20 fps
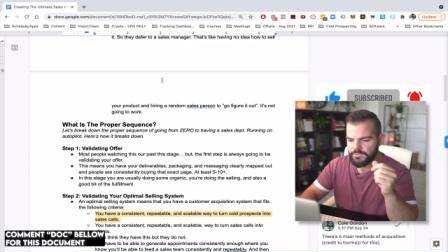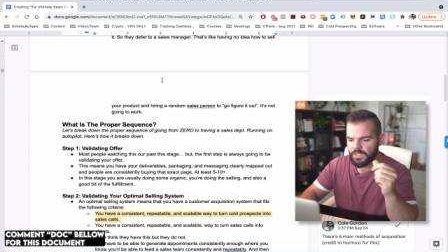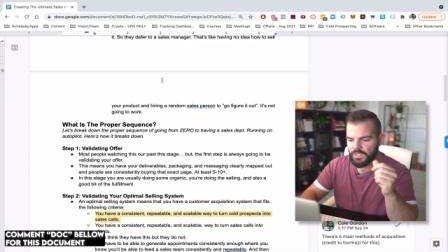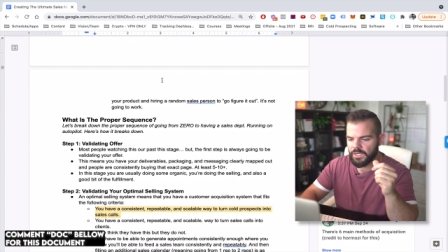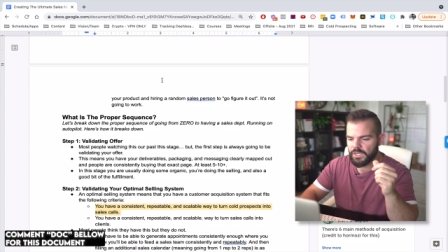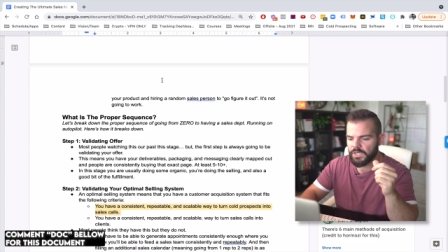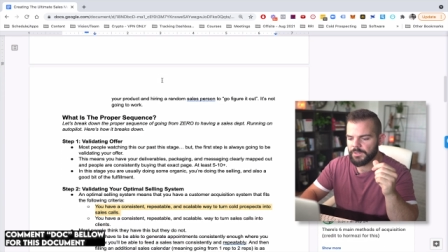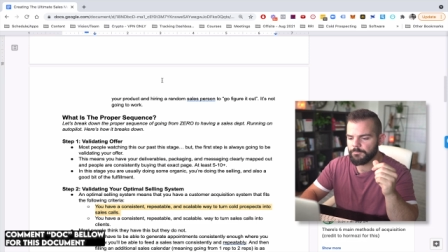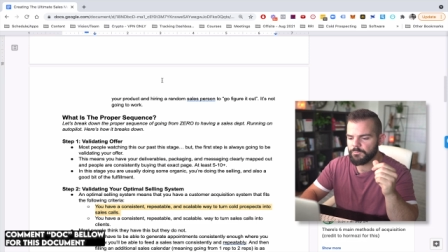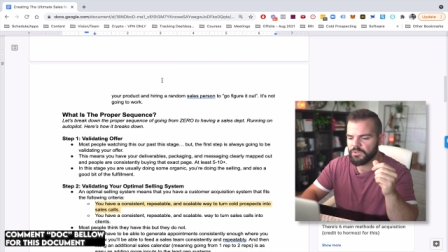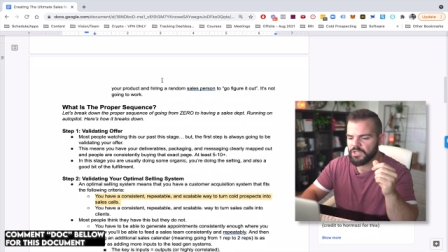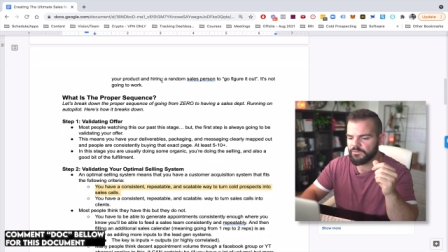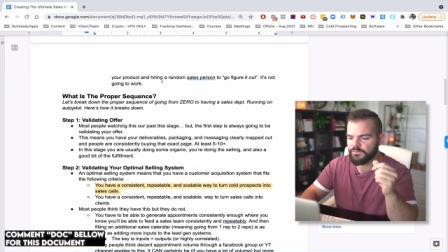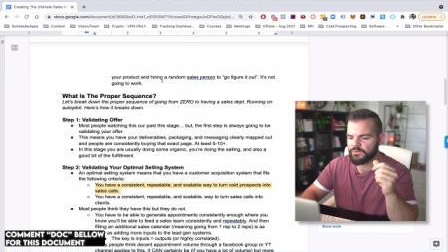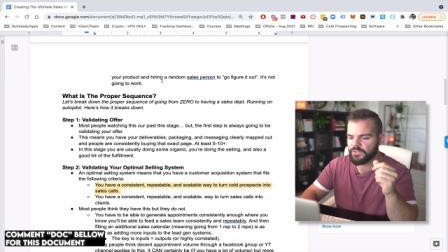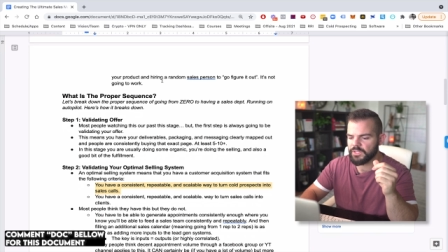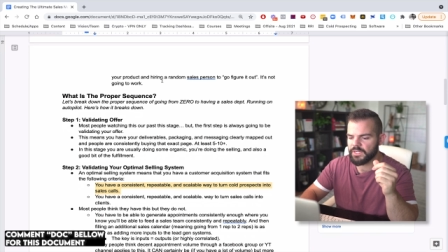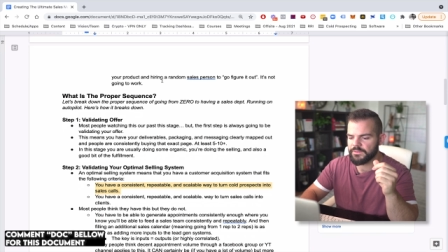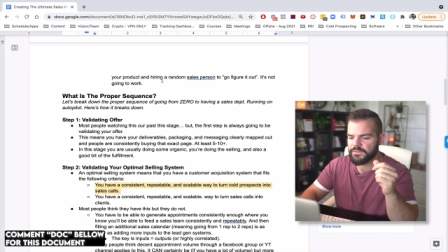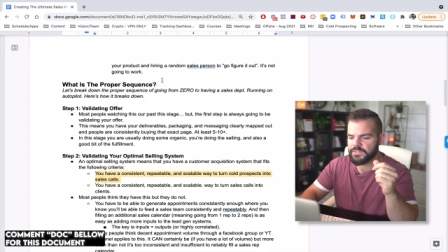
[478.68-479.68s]
um, we
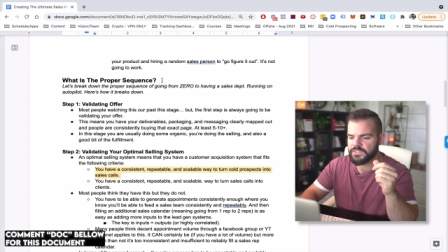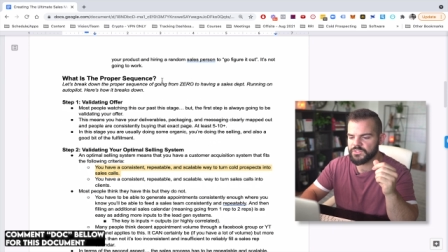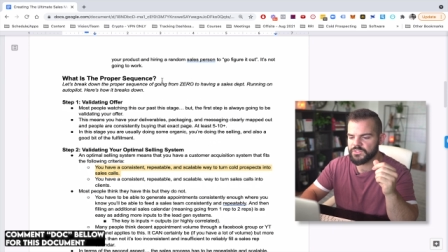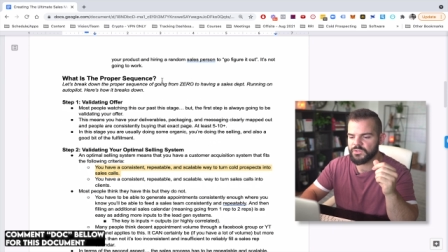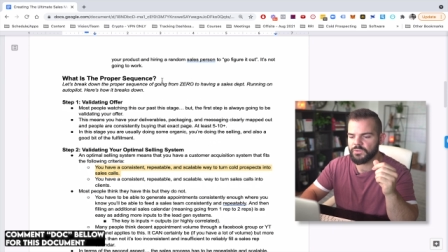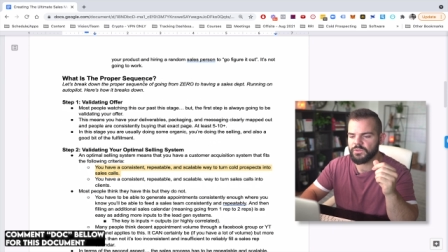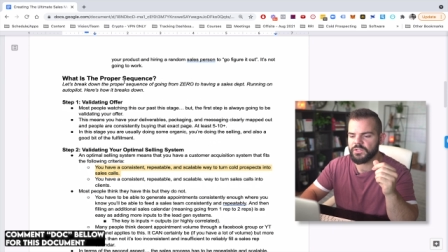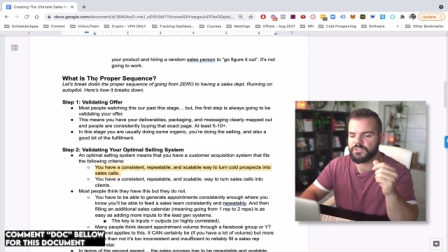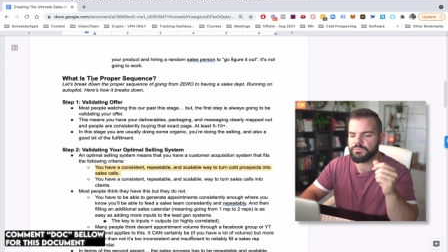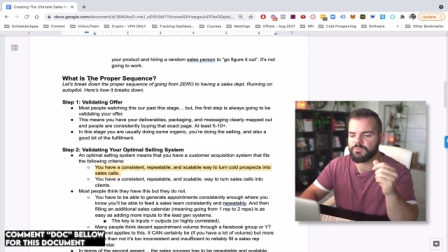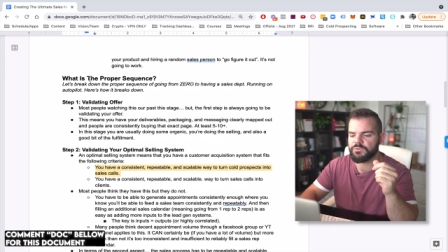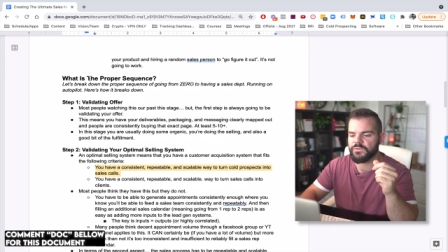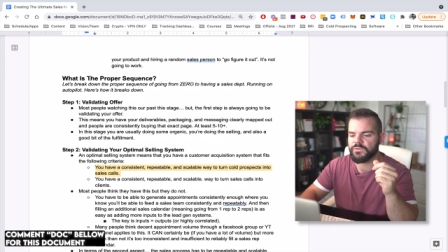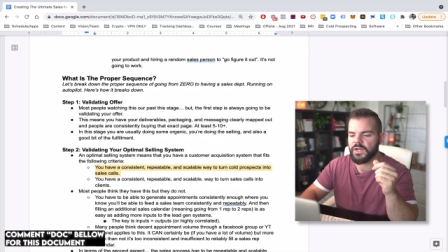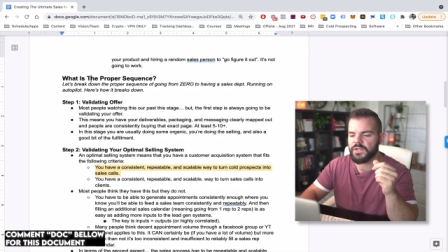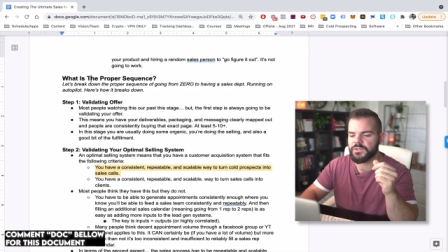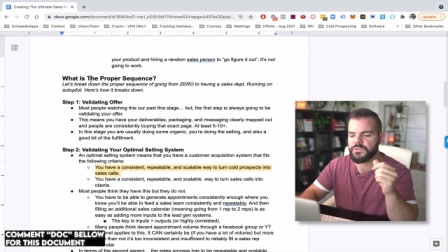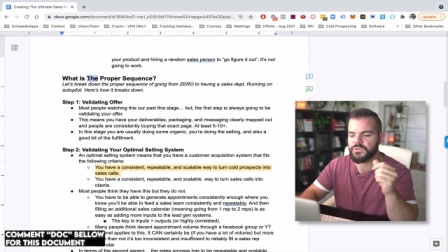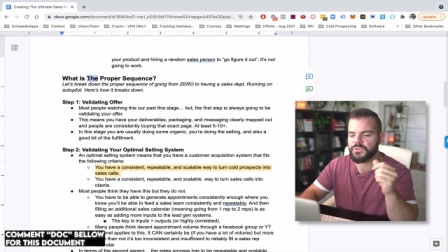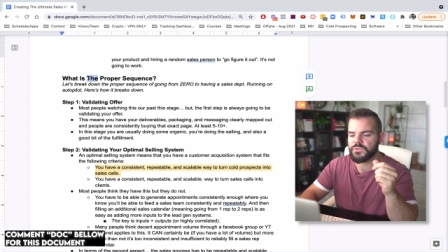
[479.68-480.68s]
covered a lot of this, so let's move
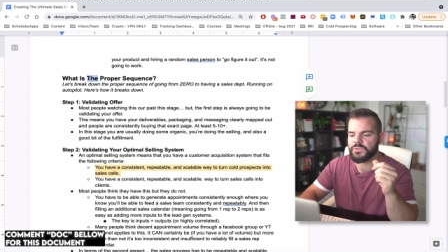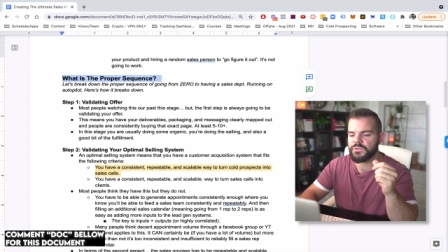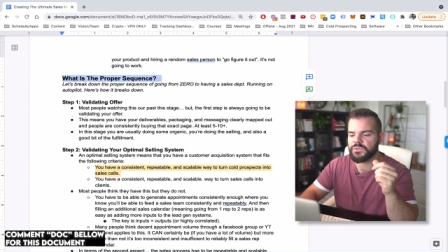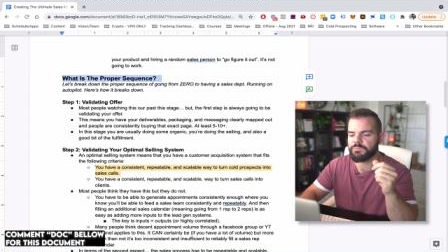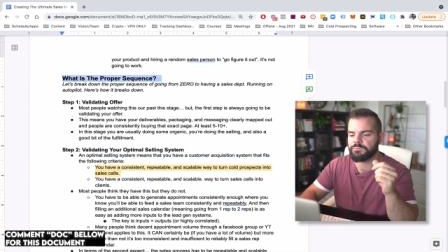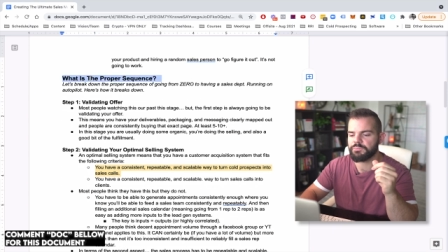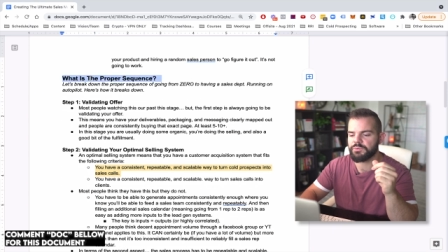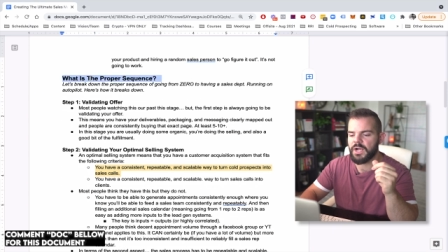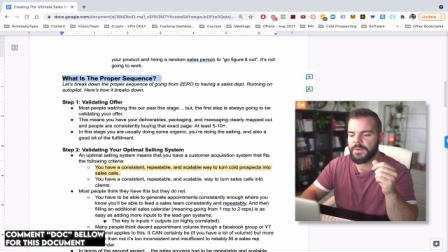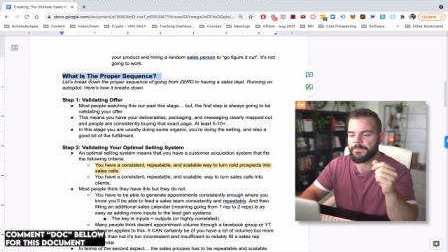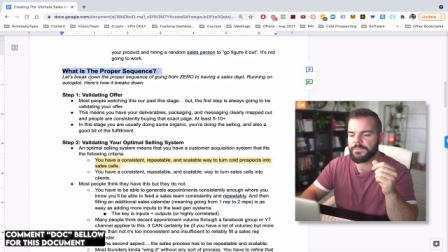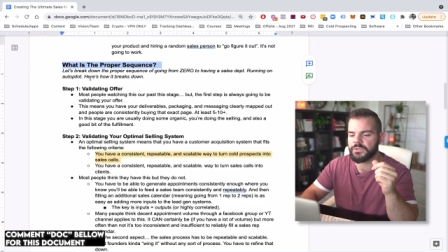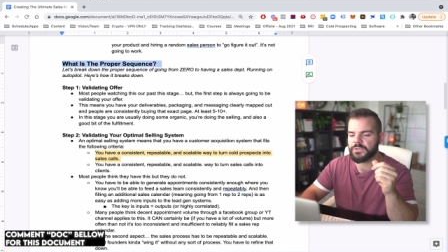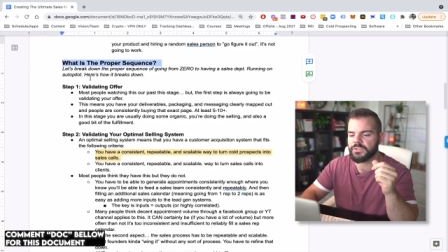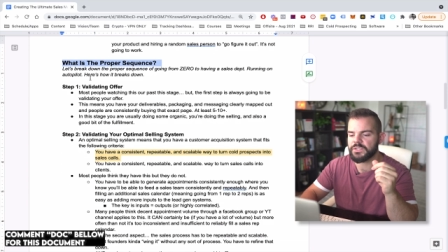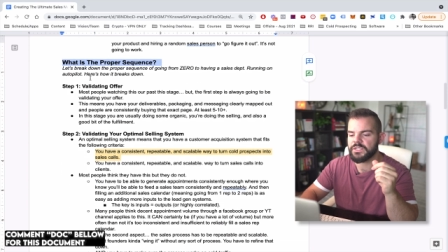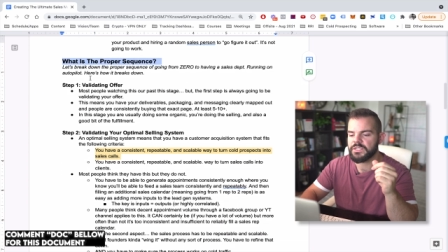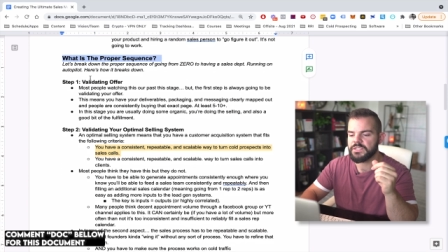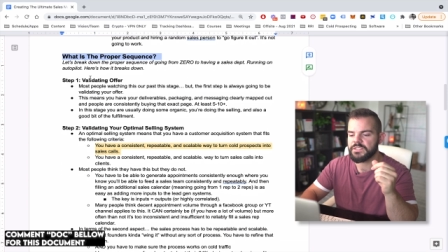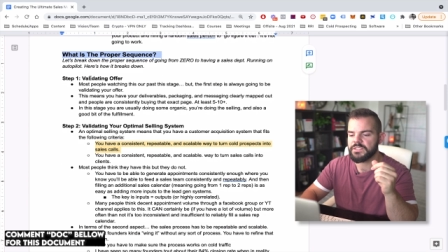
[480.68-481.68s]
on to the
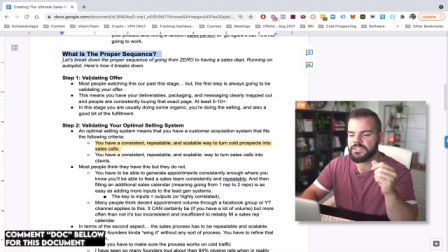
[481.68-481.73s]
proper